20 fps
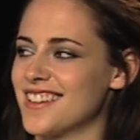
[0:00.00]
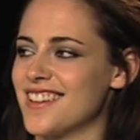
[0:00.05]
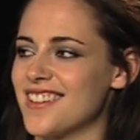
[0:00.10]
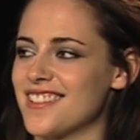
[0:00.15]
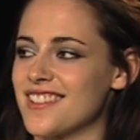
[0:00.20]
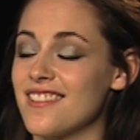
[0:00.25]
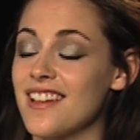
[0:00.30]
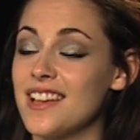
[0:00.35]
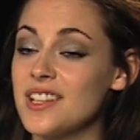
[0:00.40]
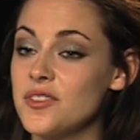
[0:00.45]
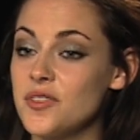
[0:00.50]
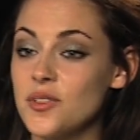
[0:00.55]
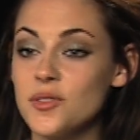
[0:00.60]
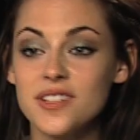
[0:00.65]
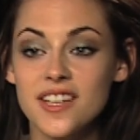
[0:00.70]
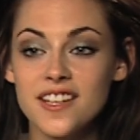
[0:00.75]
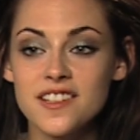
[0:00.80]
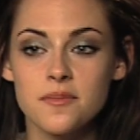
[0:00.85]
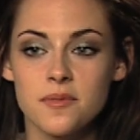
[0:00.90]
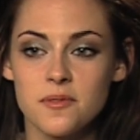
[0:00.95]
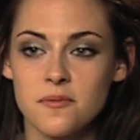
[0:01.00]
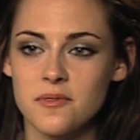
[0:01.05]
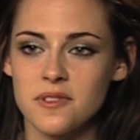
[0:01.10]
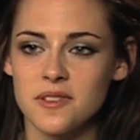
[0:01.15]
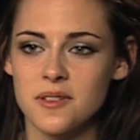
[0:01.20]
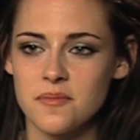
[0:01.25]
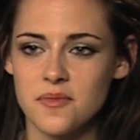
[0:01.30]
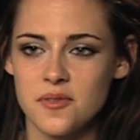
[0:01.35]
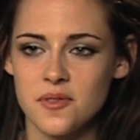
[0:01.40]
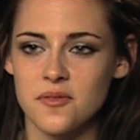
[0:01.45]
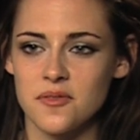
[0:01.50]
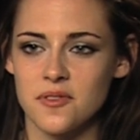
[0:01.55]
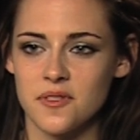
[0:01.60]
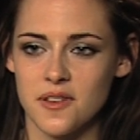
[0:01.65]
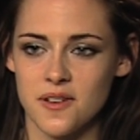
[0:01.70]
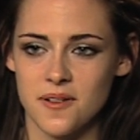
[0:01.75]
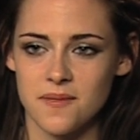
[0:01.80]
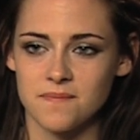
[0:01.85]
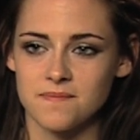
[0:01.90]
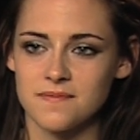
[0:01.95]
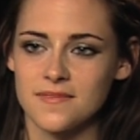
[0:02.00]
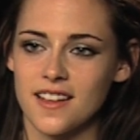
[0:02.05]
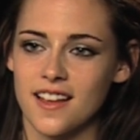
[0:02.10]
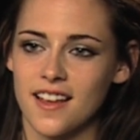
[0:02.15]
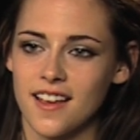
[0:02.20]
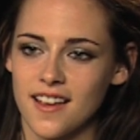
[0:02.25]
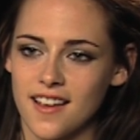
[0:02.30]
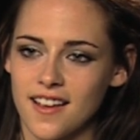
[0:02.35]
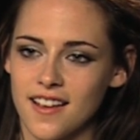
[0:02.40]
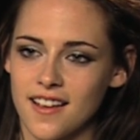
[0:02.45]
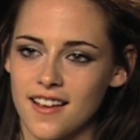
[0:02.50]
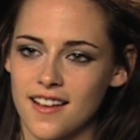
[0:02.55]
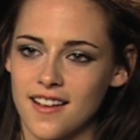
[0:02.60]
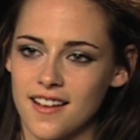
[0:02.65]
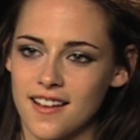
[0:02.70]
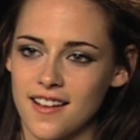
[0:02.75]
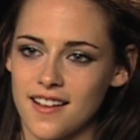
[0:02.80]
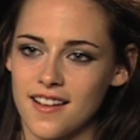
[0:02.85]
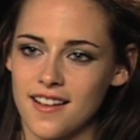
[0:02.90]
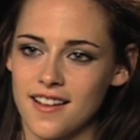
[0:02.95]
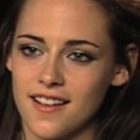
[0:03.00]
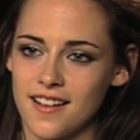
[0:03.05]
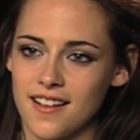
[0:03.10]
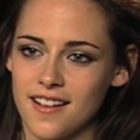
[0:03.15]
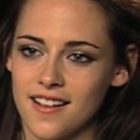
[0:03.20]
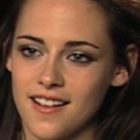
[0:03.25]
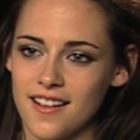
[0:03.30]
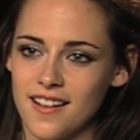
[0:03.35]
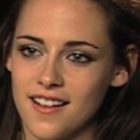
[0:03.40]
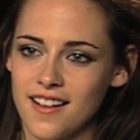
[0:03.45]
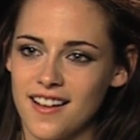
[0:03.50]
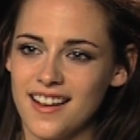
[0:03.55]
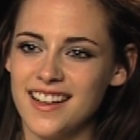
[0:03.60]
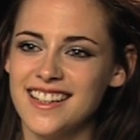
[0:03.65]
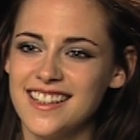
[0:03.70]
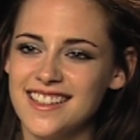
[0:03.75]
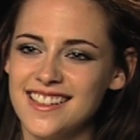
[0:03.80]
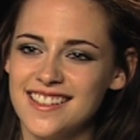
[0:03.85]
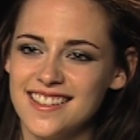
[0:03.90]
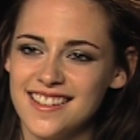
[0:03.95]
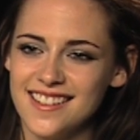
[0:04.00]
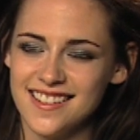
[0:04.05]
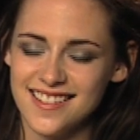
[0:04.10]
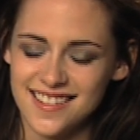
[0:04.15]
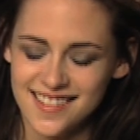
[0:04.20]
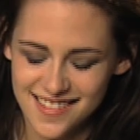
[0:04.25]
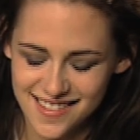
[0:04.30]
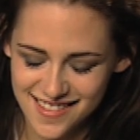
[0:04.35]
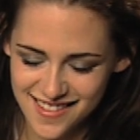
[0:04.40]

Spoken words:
The last few days have been really beautiful, though. I know it's turned. In